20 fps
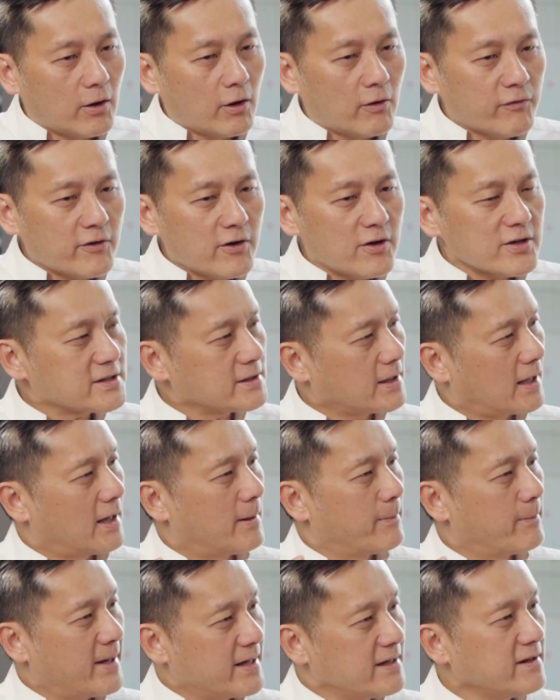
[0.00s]
Of course, there are
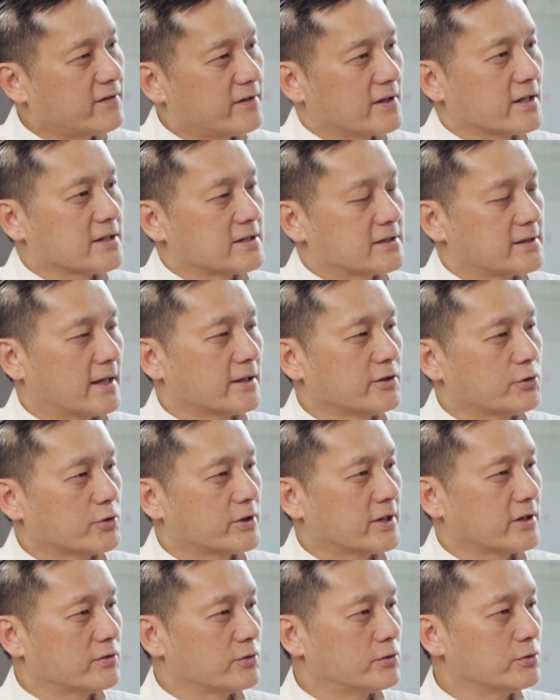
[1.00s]
many things that you
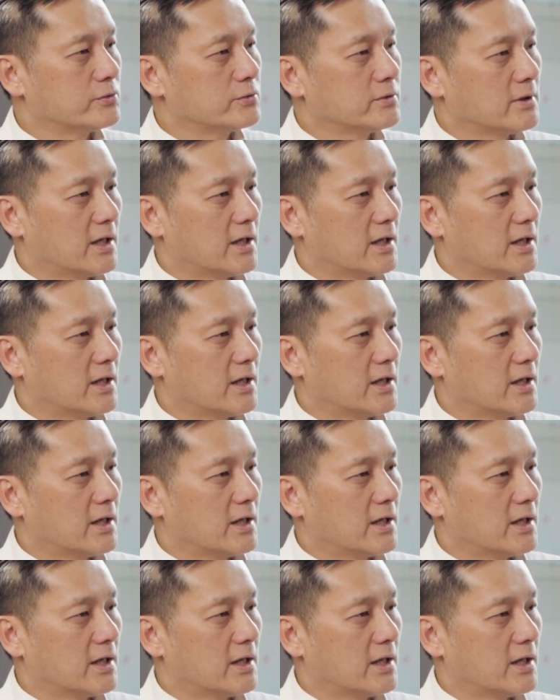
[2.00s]
can do